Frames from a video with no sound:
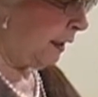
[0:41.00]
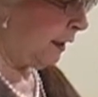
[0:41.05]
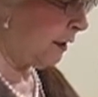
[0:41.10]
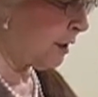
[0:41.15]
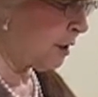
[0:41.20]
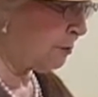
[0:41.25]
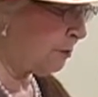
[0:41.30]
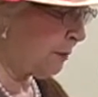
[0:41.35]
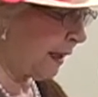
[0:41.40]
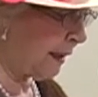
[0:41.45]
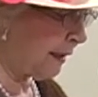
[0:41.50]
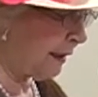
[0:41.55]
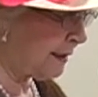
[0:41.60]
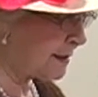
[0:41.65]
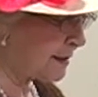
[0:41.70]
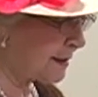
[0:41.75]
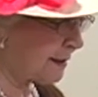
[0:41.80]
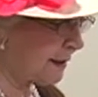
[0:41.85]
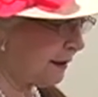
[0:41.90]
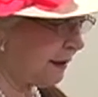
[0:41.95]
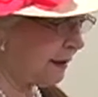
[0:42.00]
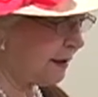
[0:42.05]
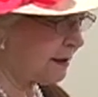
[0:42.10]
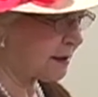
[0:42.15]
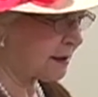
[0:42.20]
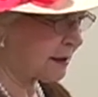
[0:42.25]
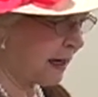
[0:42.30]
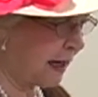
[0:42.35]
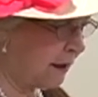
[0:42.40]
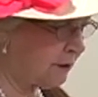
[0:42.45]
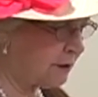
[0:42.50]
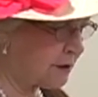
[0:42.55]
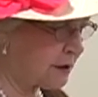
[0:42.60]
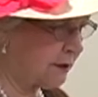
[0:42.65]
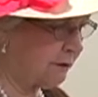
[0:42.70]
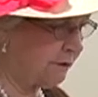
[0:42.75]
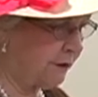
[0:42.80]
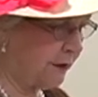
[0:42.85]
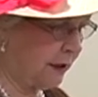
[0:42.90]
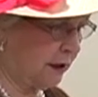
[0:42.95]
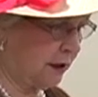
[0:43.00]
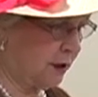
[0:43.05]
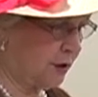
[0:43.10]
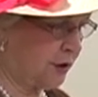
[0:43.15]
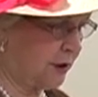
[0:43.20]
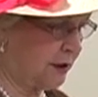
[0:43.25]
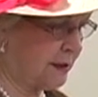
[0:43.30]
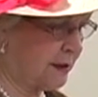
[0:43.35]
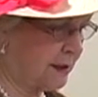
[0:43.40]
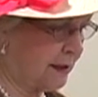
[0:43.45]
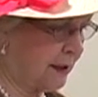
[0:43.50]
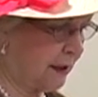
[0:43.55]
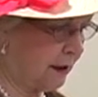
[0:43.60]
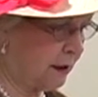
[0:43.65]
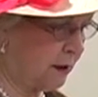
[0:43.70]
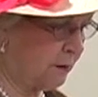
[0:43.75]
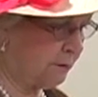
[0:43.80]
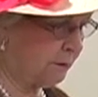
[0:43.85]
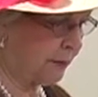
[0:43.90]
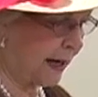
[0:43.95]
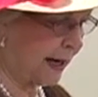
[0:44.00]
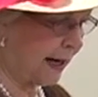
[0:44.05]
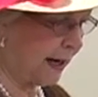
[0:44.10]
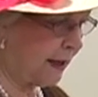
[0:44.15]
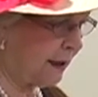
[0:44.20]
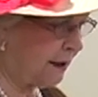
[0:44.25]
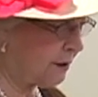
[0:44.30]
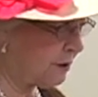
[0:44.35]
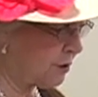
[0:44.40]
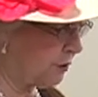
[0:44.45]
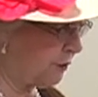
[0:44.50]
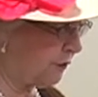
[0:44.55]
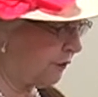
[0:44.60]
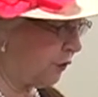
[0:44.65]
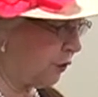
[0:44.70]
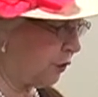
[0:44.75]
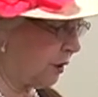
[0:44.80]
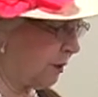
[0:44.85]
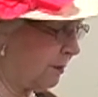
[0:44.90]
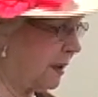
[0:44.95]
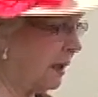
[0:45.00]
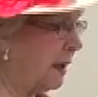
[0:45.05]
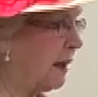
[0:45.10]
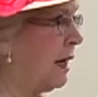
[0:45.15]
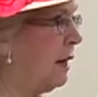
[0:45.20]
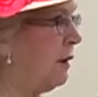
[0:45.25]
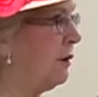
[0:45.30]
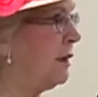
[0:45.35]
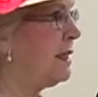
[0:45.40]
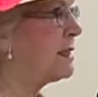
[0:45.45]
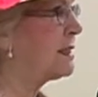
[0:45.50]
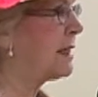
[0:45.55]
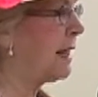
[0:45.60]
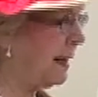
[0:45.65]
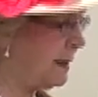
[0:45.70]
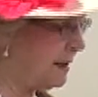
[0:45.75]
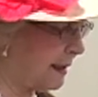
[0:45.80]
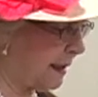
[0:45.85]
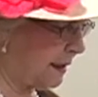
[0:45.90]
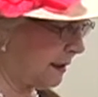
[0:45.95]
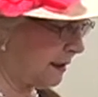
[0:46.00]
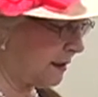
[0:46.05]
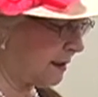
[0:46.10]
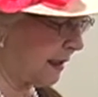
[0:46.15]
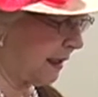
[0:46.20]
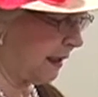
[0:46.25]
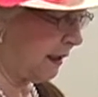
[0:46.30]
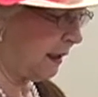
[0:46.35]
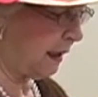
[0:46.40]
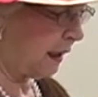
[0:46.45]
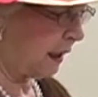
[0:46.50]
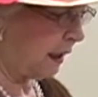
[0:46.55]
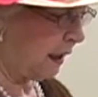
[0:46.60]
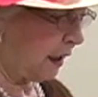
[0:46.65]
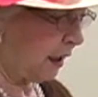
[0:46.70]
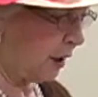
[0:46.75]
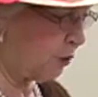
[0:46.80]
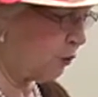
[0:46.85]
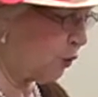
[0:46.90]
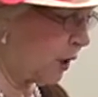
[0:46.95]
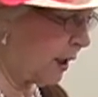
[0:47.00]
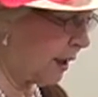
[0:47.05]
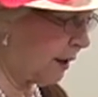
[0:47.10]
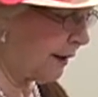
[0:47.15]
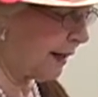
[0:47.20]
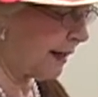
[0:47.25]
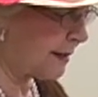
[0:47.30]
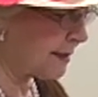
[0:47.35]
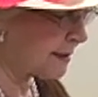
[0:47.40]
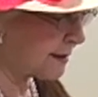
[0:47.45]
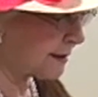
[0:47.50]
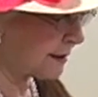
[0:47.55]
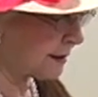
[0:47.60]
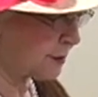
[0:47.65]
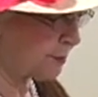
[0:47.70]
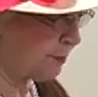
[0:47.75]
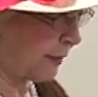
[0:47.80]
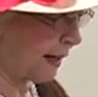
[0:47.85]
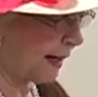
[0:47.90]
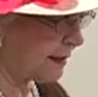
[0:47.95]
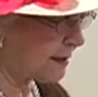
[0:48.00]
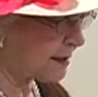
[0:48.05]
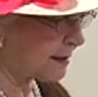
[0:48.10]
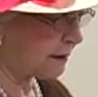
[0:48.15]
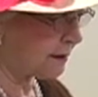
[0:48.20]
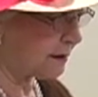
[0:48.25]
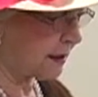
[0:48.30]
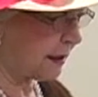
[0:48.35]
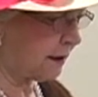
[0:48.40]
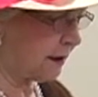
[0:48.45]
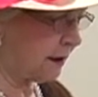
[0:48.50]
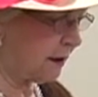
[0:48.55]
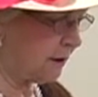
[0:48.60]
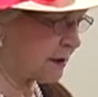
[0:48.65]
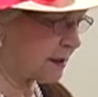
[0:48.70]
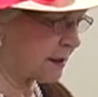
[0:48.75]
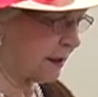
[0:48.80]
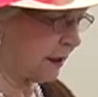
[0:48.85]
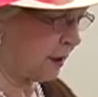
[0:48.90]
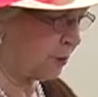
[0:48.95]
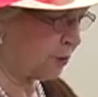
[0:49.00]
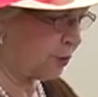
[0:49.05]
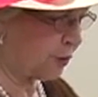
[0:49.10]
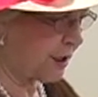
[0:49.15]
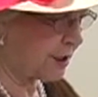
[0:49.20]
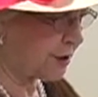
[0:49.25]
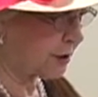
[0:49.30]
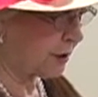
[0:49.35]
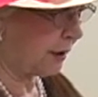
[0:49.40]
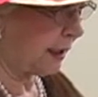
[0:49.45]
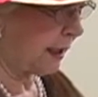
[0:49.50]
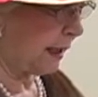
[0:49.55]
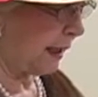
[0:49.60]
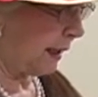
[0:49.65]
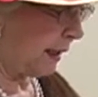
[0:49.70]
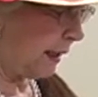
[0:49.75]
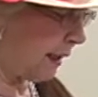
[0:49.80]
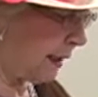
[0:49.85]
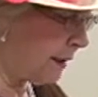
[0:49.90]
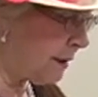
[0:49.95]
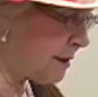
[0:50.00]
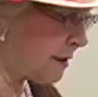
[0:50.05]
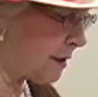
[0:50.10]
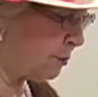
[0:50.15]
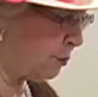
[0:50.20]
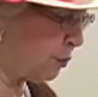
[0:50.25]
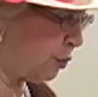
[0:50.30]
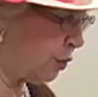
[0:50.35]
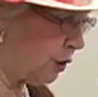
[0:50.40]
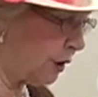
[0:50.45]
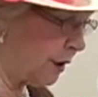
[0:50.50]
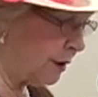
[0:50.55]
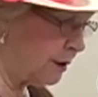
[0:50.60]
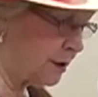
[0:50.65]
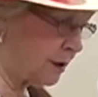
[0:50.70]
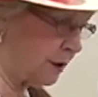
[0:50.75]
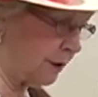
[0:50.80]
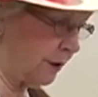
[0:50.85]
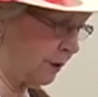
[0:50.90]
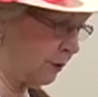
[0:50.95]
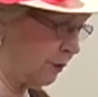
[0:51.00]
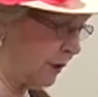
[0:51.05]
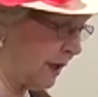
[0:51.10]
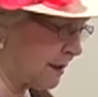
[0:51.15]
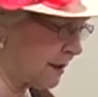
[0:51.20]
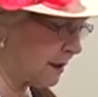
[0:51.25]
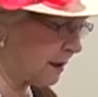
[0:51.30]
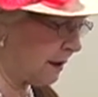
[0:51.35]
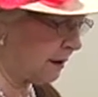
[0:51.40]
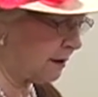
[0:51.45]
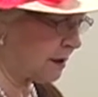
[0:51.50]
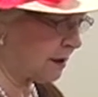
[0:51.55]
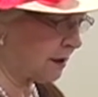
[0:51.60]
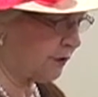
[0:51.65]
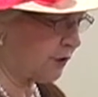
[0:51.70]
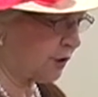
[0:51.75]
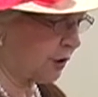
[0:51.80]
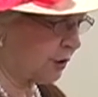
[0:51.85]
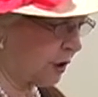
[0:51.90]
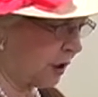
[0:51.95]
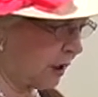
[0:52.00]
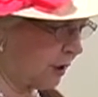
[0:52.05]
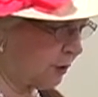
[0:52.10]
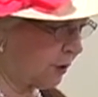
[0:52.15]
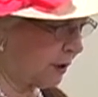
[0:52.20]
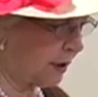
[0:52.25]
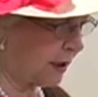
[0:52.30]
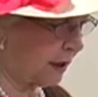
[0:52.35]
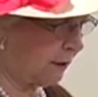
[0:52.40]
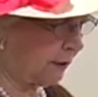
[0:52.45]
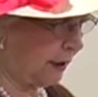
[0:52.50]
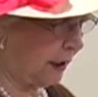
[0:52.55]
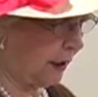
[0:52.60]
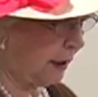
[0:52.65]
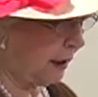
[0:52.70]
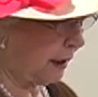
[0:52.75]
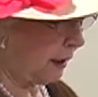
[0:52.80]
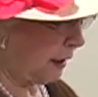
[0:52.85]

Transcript: In the many cities, towns, and villages that combine to form the county's identity. And whereas this bicentennial celebration is important to the residents of Chautauqua County